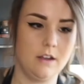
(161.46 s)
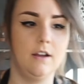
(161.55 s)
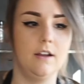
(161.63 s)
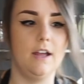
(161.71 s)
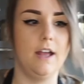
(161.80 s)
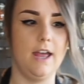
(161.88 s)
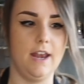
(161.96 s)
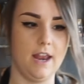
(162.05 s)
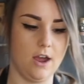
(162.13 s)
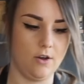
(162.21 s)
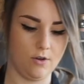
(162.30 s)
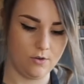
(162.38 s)
And
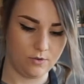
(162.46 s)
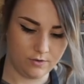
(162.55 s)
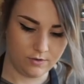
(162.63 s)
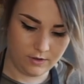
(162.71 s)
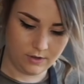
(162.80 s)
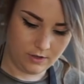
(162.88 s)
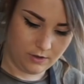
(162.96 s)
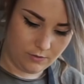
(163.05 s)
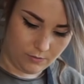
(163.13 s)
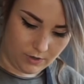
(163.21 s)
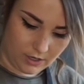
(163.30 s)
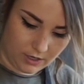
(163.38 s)
now
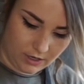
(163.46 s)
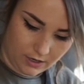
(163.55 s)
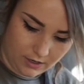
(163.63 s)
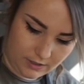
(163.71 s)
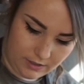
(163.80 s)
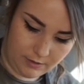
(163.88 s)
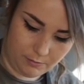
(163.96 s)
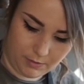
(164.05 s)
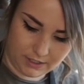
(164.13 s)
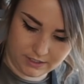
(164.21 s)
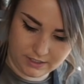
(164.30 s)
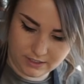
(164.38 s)
we're gonna
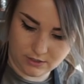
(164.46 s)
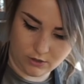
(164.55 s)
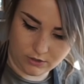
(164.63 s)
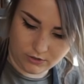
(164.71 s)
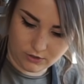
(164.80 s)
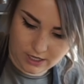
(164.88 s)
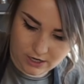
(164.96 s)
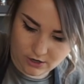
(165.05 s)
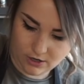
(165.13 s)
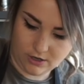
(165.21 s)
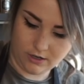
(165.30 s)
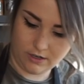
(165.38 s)
mix this all together
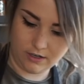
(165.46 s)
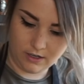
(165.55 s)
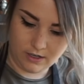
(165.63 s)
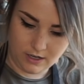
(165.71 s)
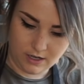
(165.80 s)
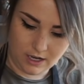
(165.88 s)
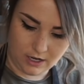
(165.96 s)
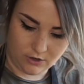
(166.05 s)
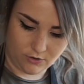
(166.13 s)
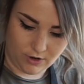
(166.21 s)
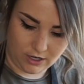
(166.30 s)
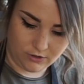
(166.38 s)
and
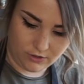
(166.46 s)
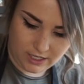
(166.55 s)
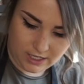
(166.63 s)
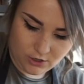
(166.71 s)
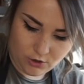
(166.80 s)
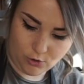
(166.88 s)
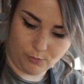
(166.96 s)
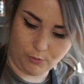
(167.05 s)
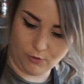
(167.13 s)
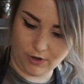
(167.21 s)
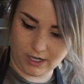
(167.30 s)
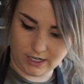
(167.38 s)
try to
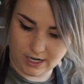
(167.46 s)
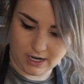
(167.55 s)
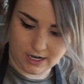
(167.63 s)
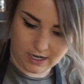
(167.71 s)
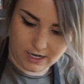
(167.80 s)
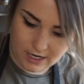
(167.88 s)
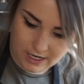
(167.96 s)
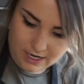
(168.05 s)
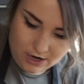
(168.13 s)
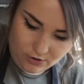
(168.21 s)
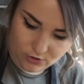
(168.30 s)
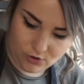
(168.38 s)
incorporate that in
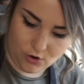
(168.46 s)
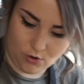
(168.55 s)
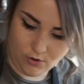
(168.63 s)
our dough.